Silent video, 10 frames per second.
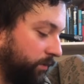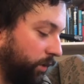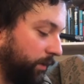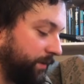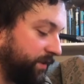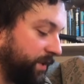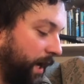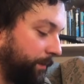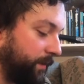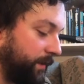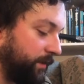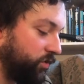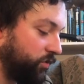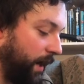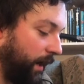Dolan stopped in his
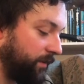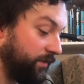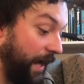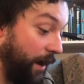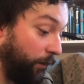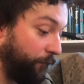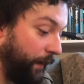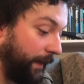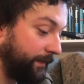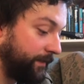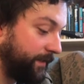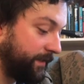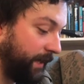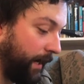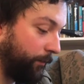tracks, terrified,
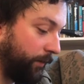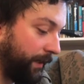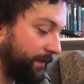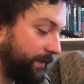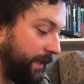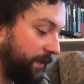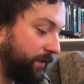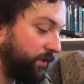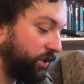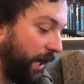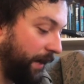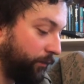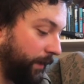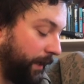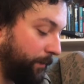stammering, his teeth
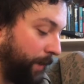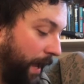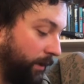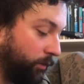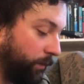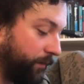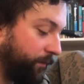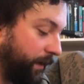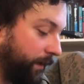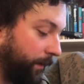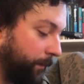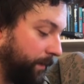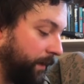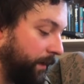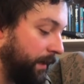chattering and pale with fear.
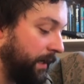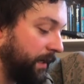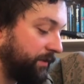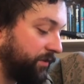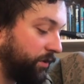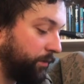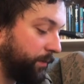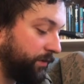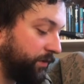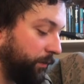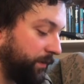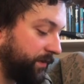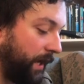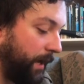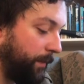His two pursuers
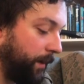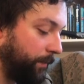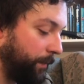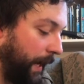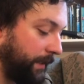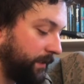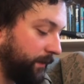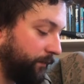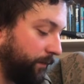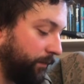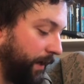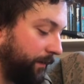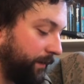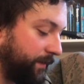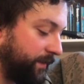came up, panting for breath,
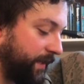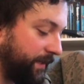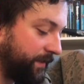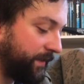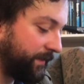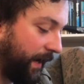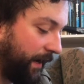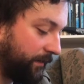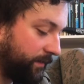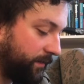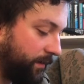and seized his hands.